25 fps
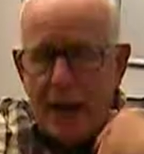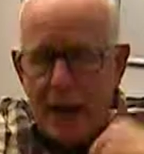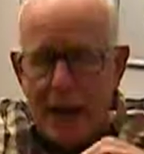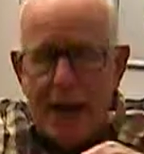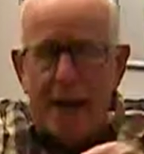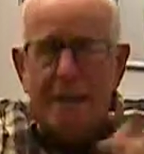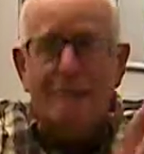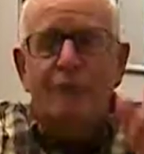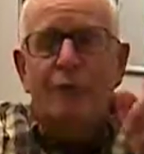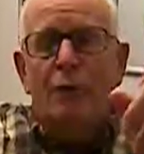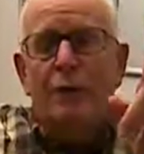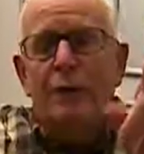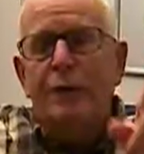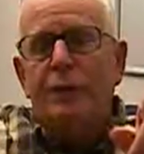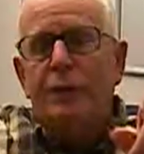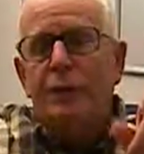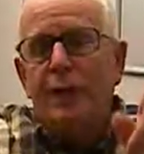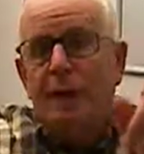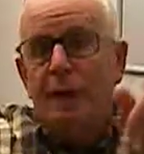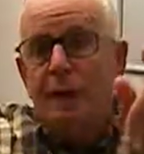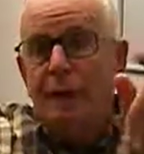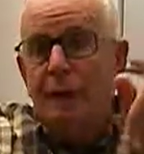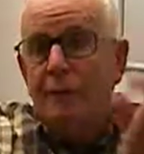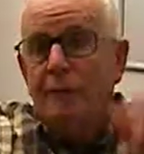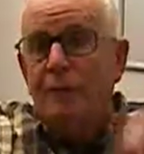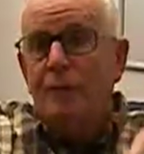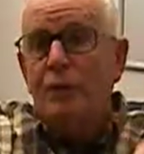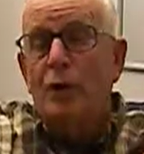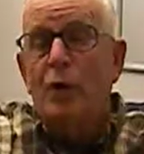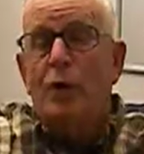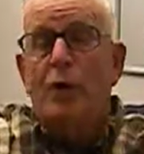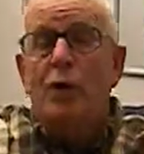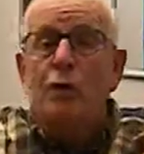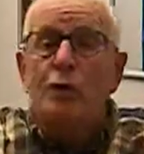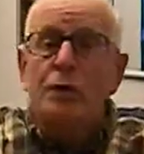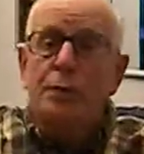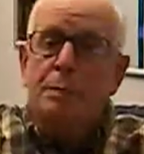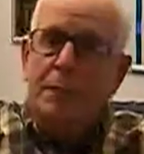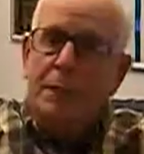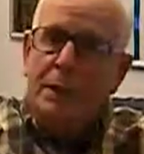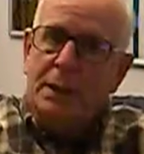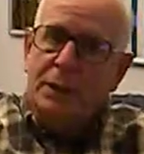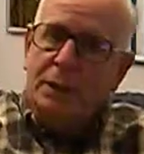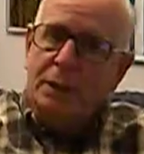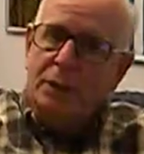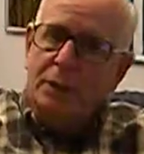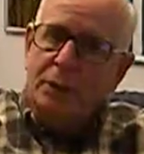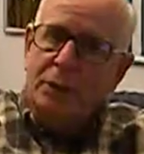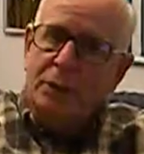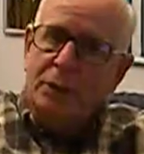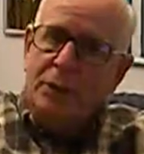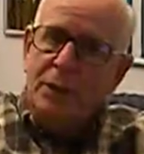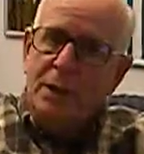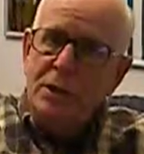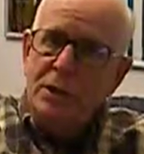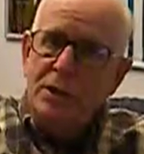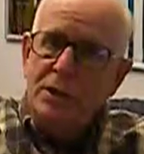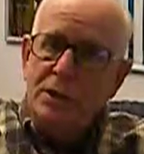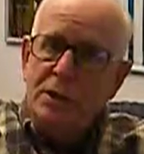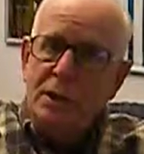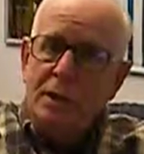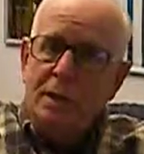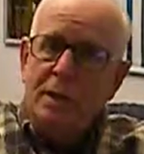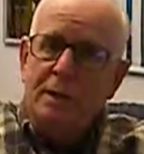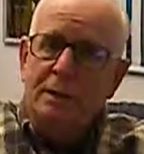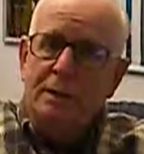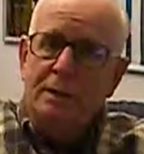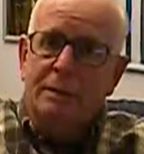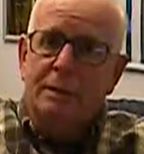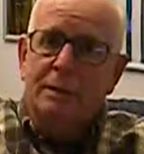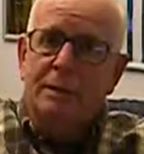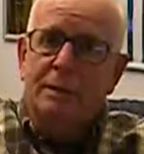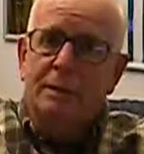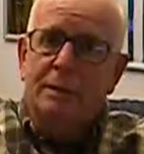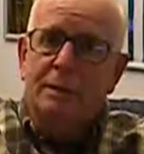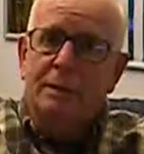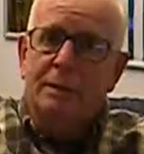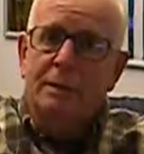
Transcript: everything of you to become a Christian.